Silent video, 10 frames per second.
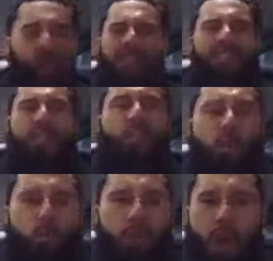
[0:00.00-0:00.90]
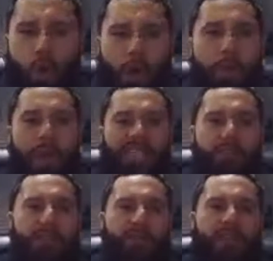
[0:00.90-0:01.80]
What does it do? No, it
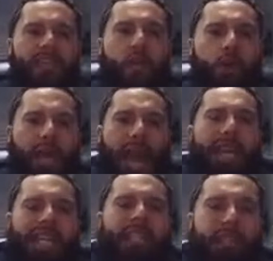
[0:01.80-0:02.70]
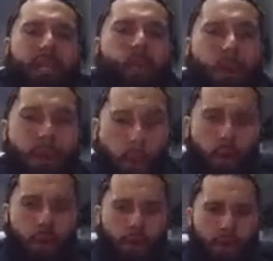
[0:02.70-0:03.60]
makes me feel as though like I need to be doing
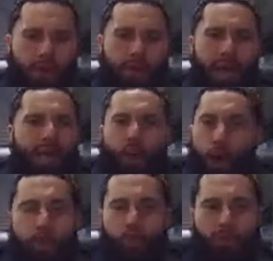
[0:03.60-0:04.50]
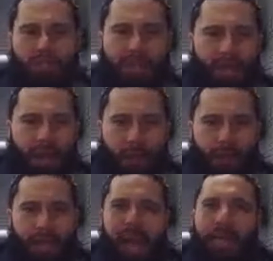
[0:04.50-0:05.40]
more. I lost too much
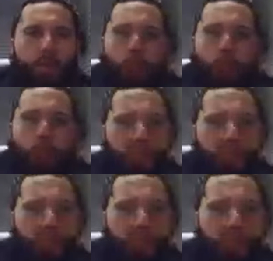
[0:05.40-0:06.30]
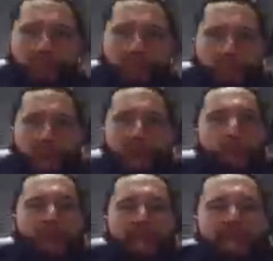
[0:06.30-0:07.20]
time. I done wasted too much time.
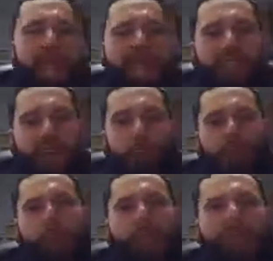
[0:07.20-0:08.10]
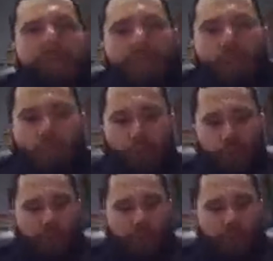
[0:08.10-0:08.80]
I'm playing catch up with myself.